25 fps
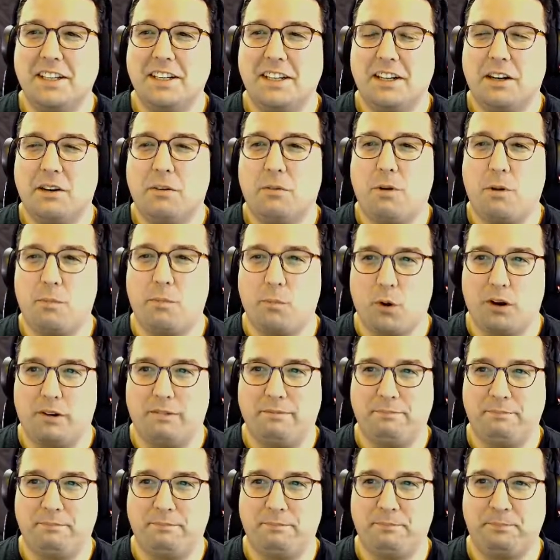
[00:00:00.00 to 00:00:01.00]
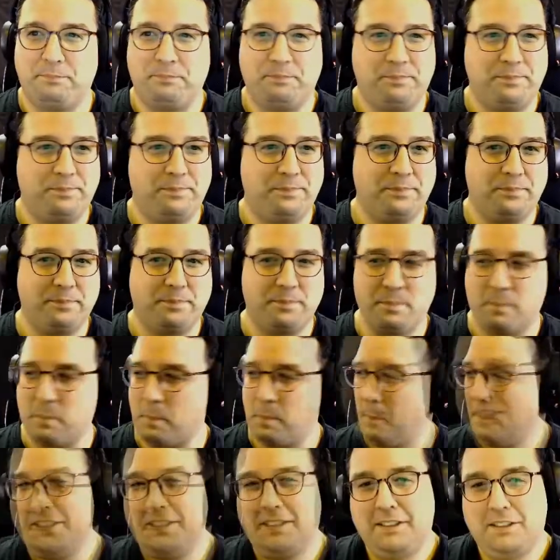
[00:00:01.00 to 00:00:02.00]
One more.
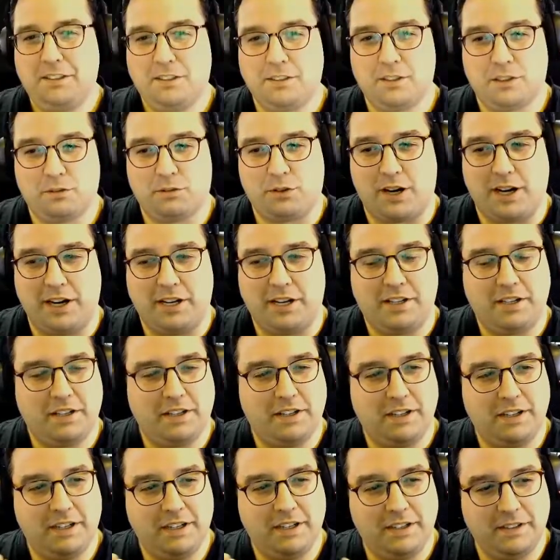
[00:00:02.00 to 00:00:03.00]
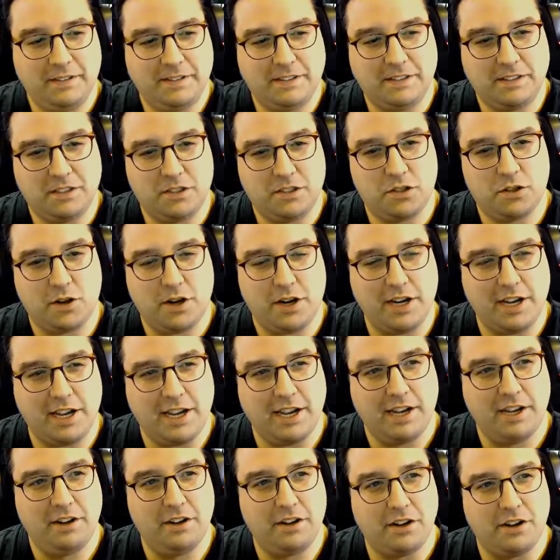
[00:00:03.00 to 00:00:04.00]
All right. Try to
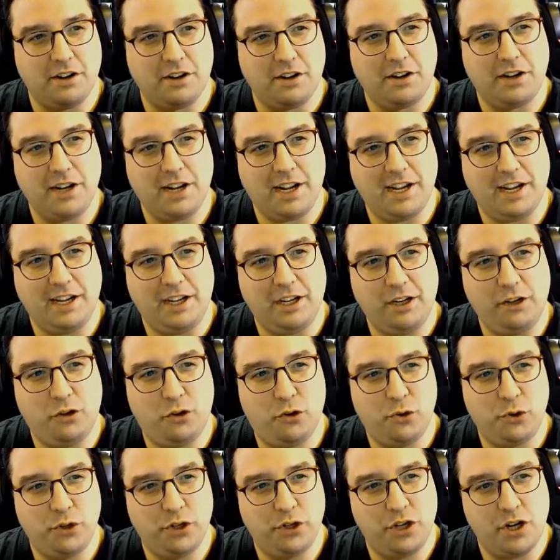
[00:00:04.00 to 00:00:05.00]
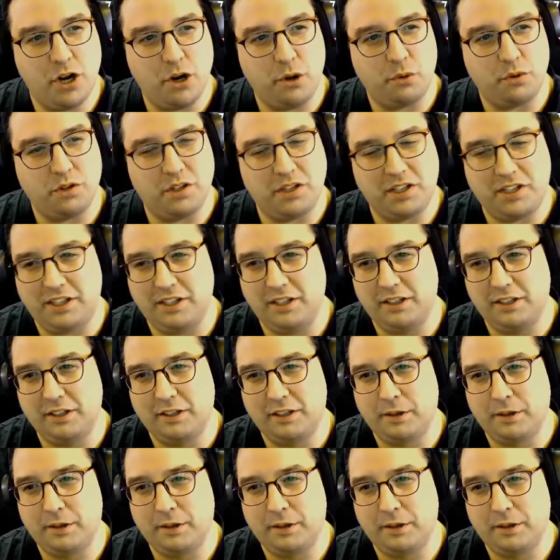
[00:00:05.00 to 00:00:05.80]
end on a good note here.